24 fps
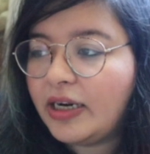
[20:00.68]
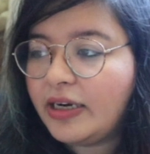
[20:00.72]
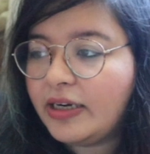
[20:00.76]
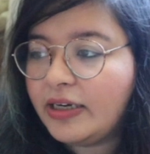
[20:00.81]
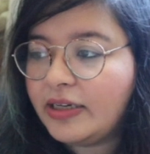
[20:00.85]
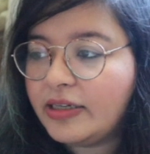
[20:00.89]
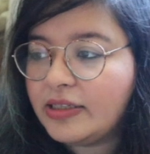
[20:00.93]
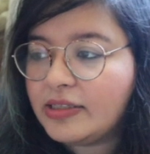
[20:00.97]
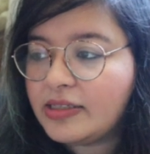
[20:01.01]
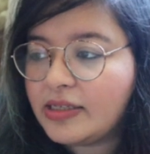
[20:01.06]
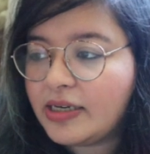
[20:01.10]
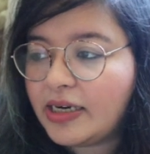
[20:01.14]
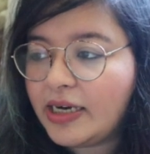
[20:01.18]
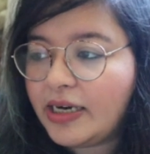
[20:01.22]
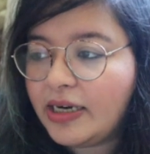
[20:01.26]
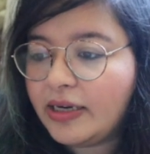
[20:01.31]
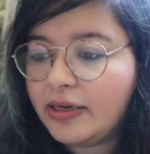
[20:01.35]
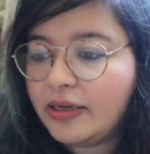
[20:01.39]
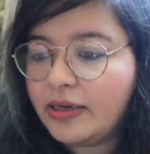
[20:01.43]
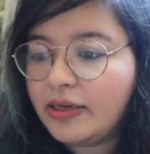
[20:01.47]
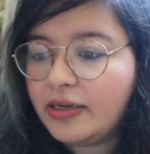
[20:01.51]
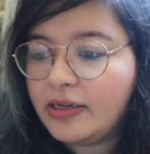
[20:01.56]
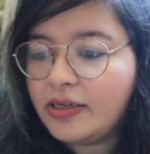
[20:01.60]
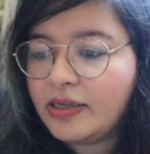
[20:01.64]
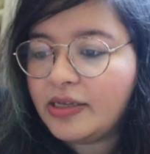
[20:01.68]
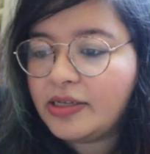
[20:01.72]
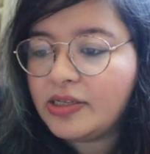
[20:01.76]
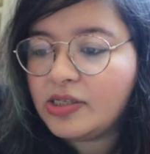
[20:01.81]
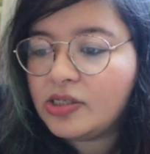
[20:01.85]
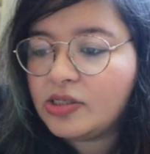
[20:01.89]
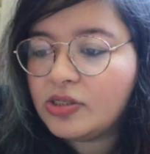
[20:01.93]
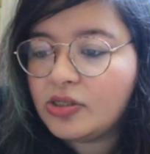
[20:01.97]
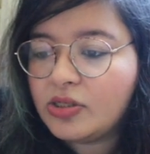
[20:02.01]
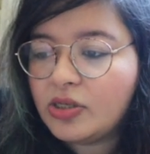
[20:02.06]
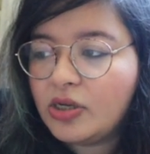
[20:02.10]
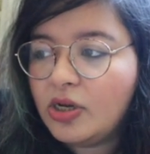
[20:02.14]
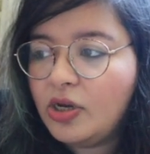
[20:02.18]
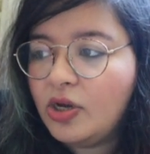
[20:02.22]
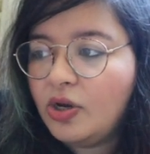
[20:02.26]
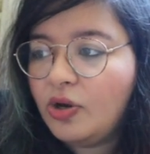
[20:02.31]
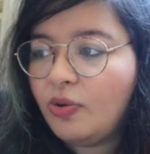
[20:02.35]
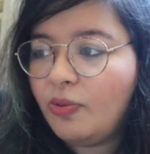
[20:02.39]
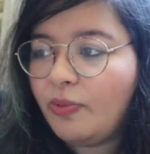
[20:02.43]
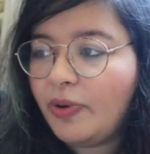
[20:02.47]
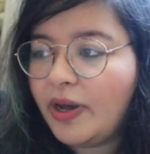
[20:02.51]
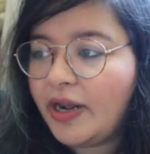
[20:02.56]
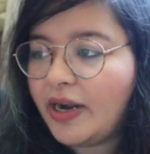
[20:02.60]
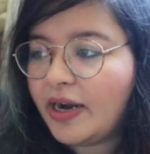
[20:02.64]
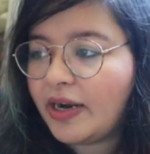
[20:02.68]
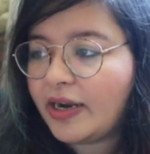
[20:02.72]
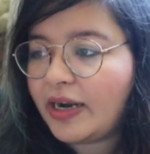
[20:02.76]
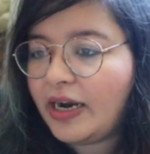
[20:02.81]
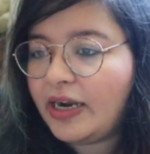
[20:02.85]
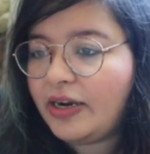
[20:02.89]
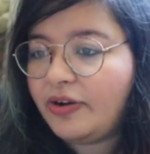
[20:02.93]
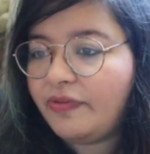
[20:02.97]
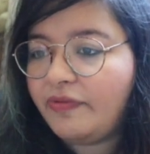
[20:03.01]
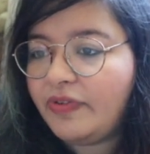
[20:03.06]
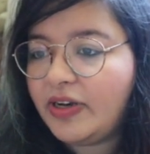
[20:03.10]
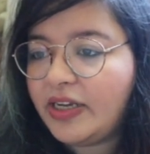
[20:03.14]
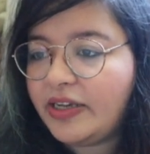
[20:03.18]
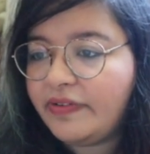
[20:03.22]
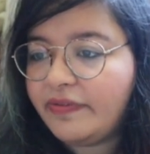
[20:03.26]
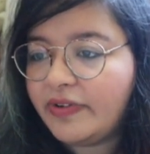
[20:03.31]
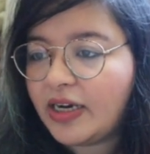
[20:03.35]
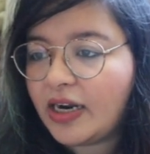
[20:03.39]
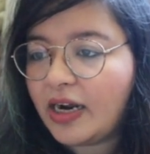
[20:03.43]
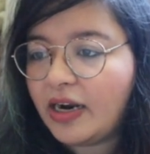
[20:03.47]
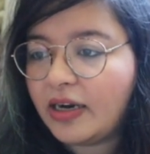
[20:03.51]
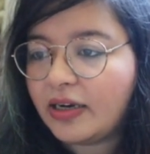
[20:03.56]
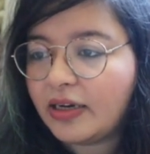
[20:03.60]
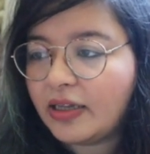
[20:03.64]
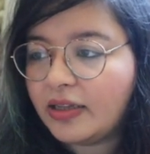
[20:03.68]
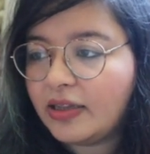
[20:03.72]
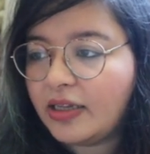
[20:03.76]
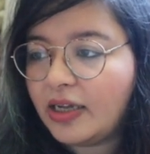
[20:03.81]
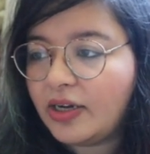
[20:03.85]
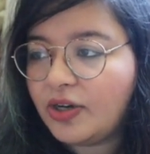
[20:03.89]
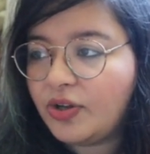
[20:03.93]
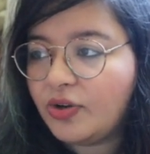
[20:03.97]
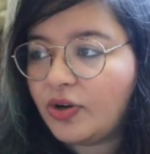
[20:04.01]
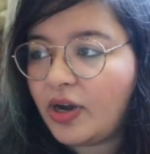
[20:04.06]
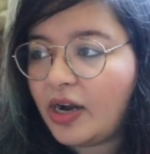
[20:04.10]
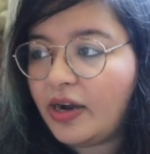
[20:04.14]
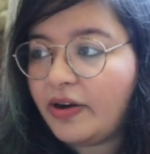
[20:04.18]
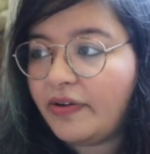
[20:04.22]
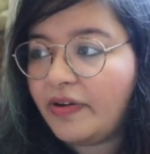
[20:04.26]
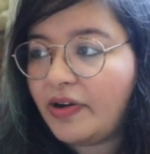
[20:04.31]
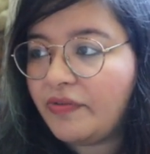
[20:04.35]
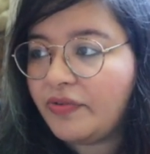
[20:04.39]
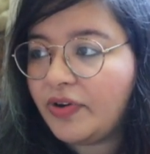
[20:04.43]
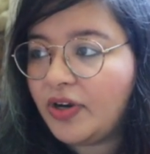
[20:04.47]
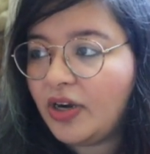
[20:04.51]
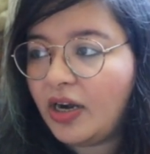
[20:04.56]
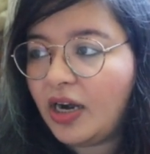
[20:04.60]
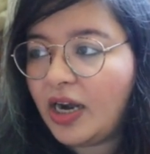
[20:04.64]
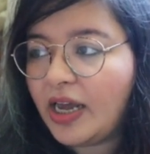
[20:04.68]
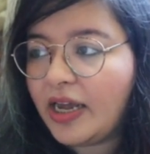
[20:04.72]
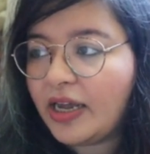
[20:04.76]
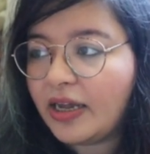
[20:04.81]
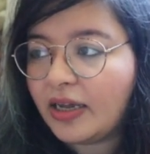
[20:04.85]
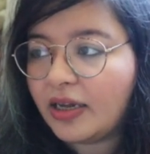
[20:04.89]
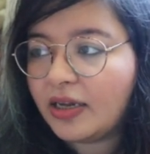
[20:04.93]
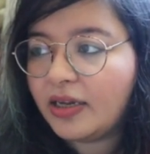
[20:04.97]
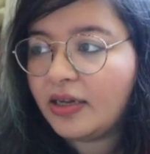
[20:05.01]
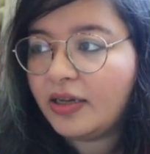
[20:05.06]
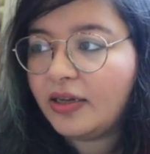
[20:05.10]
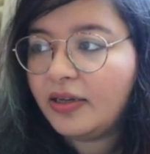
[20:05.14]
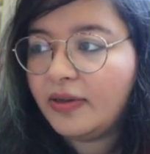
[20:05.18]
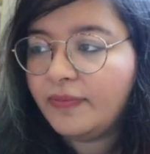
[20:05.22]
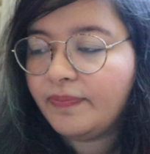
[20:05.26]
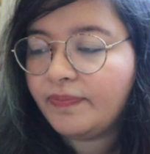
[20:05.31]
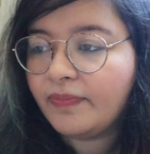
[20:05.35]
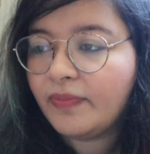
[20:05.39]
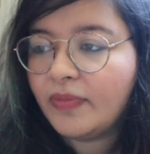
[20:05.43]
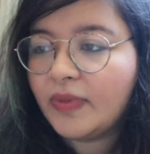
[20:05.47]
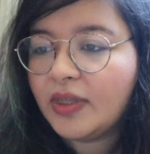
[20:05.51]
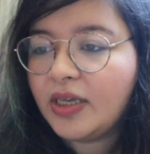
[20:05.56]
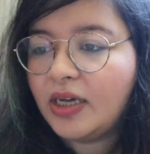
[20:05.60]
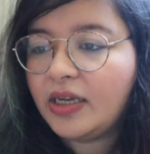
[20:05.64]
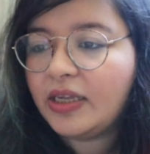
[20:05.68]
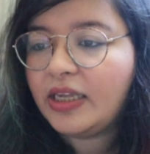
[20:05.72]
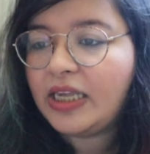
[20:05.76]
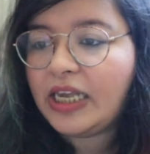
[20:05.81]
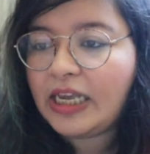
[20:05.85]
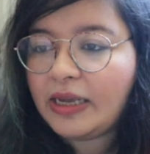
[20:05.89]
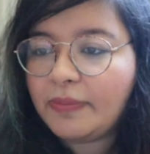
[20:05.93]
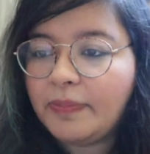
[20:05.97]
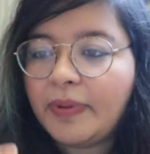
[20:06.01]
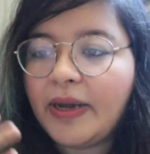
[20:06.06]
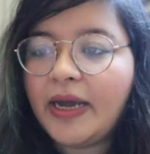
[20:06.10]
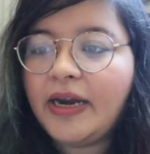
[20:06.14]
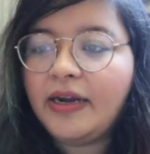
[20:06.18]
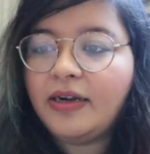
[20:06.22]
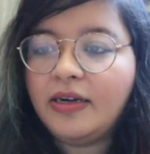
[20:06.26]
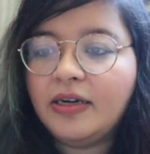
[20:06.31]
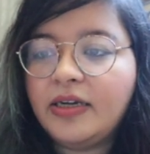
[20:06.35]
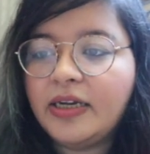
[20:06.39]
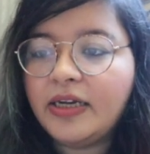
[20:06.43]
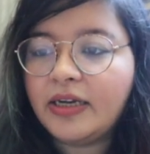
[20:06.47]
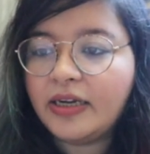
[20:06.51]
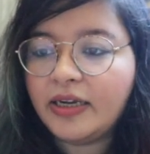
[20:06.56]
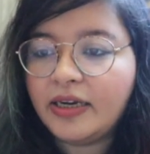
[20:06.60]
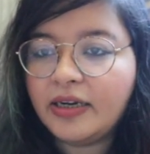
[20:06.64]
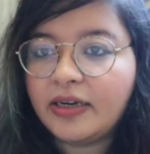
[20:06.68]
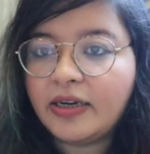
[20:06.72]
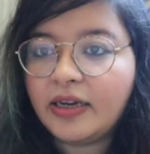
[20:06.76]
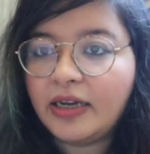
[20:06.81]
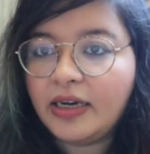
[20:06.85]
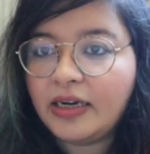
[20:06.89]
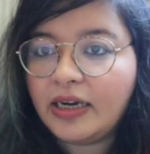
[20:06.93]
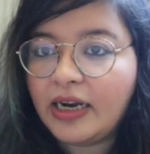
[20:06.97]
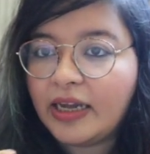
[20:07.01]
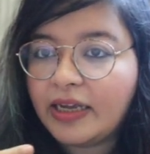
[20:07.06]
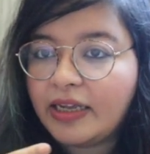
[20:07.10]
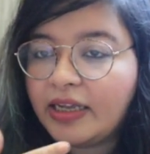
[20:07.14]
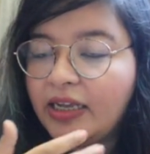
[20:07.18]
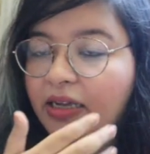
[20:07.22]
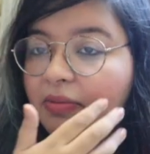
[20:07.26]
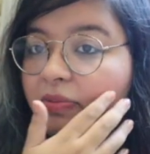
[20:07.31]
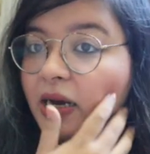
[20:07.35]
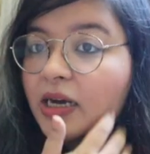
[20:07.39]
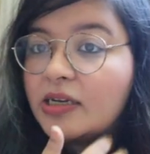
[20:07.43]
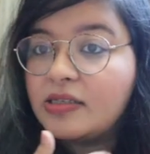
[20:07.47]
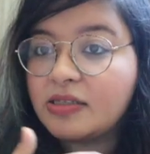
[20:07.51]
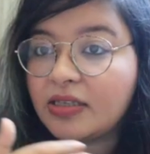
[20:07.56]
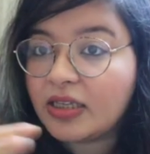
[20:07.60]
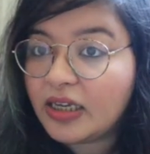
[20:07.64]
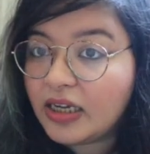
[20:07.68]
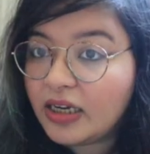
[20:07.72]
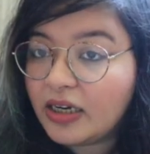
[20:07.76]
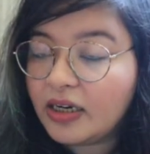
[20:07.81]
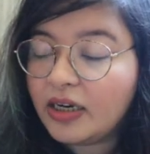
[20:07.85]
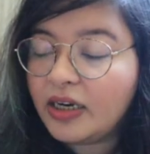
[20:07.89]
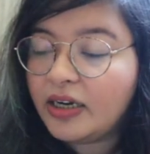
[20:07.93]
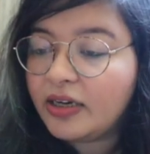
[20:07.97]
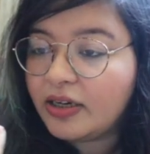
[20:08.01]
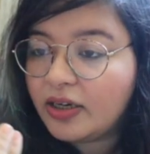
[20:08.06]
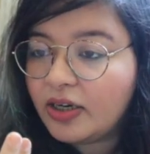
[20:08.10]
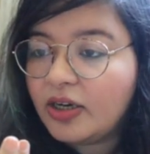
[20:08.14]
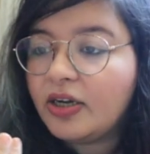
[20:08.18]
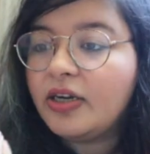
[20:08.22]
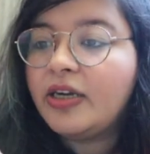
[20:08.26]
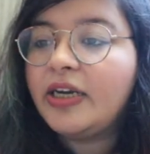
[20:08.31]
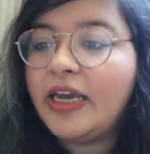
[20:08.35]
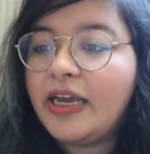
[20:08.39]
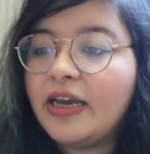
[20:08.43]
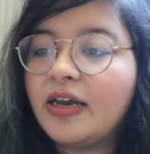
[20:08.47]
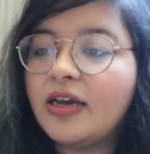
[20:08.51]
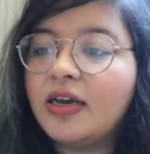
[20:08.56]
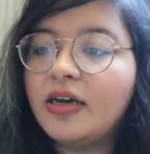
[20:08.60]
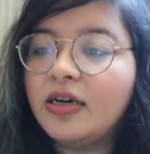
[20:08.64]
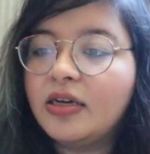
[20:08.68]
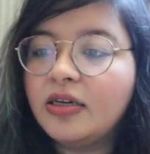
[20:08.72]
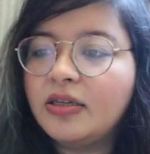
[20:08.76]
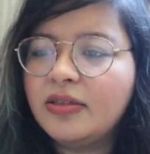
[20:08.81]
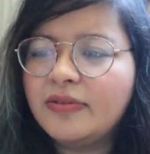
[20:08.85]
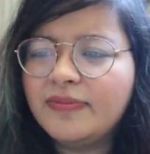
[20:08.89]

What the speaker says: that it is rated is where I kind of leave it at, and then you kind of have to like keep editing it and like keep asking it to take